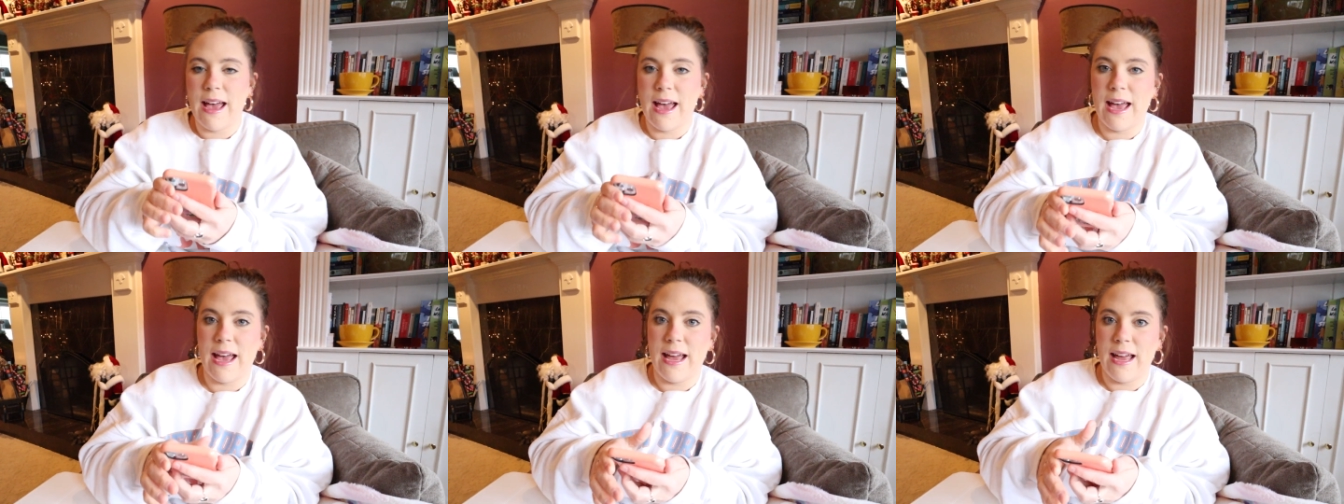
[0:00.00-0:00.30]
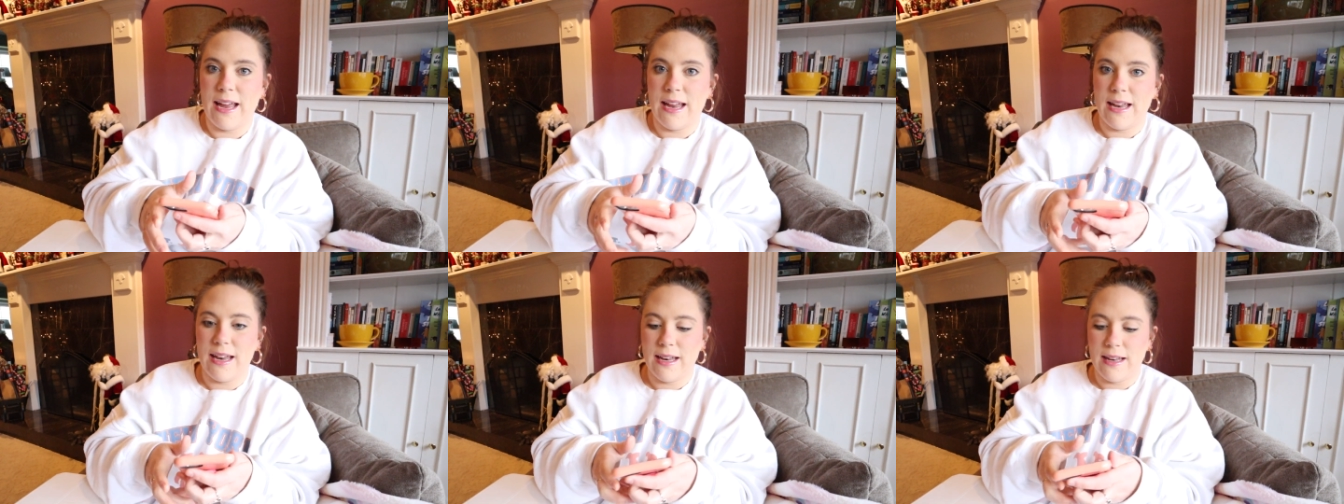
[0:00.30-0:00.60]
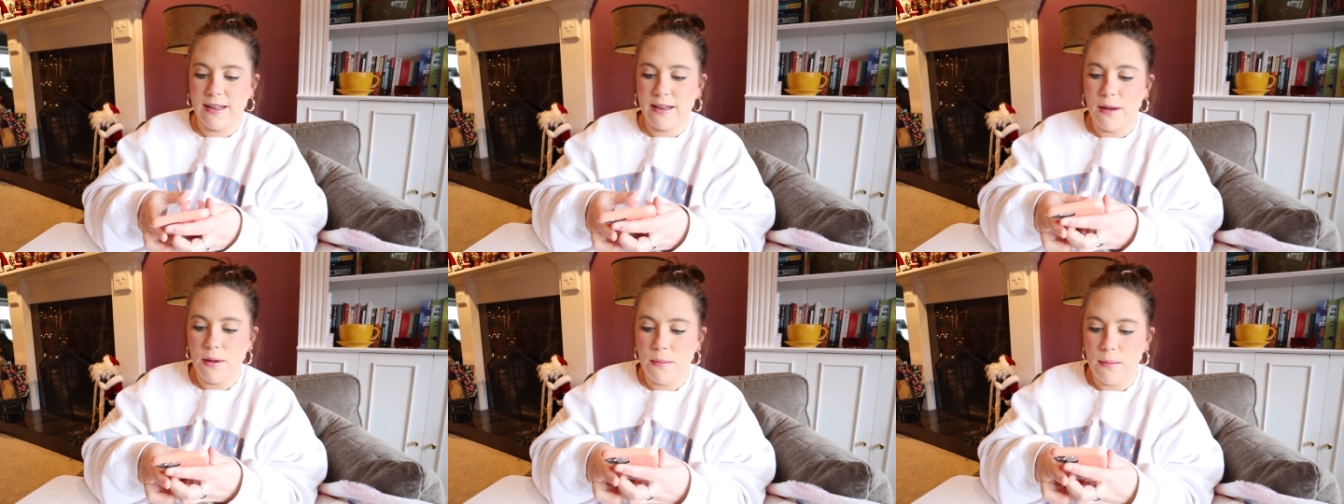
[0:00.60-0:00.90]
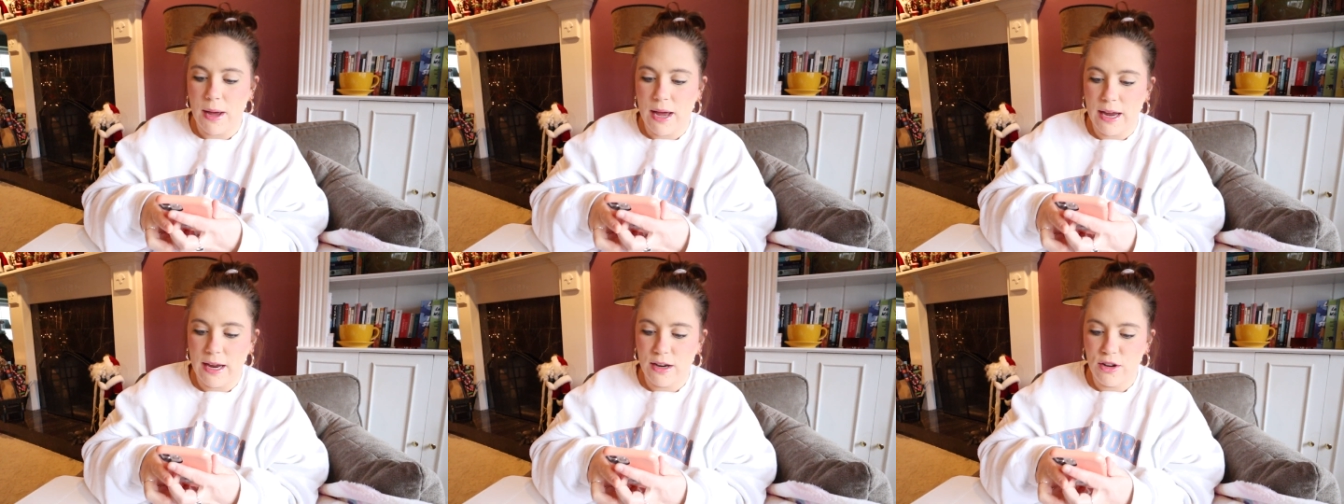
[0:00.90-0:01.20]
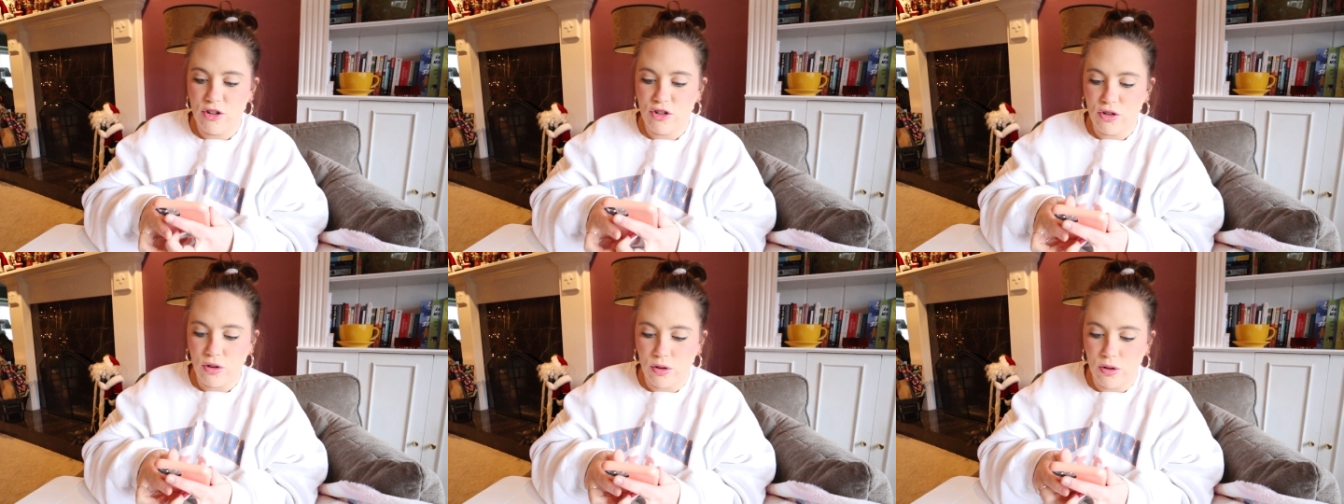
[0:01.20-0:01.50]
And my
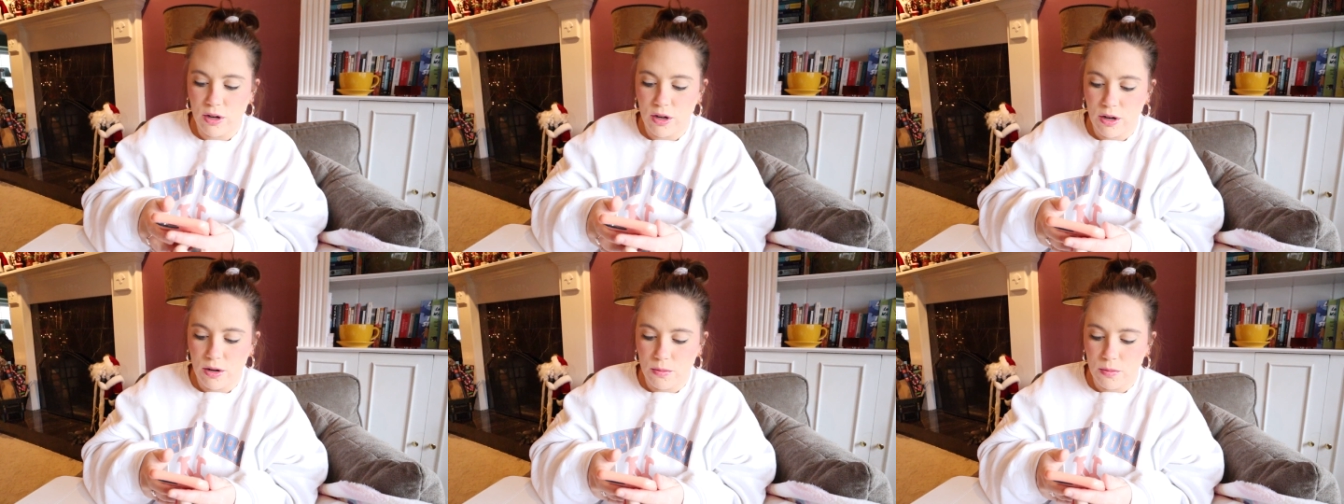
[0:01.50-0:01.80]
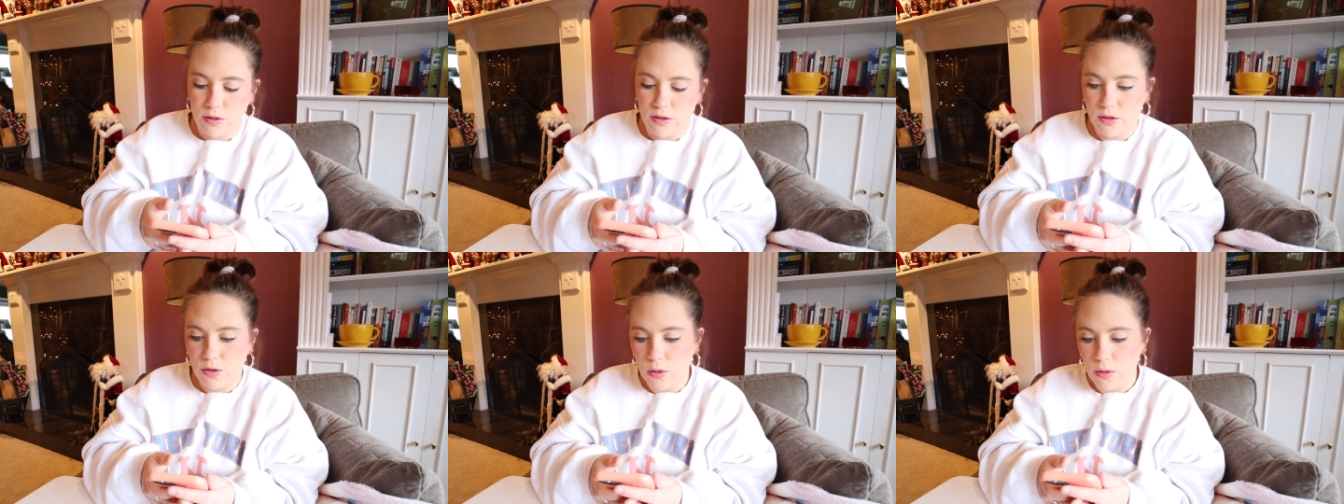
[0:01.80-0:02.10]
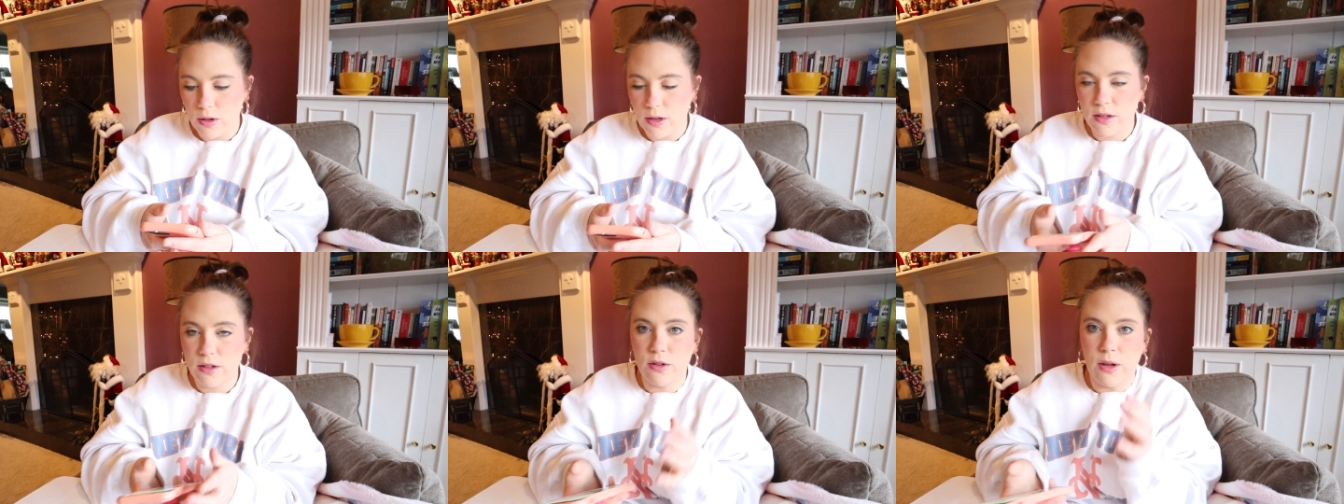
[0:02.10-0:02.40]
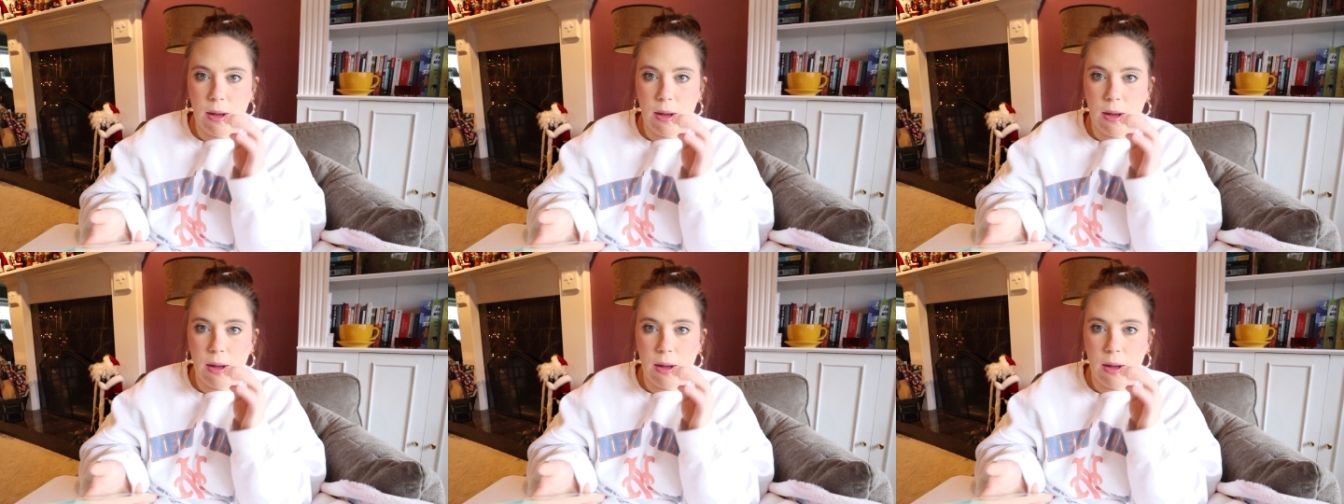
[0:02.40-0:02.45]
shoulder was torn,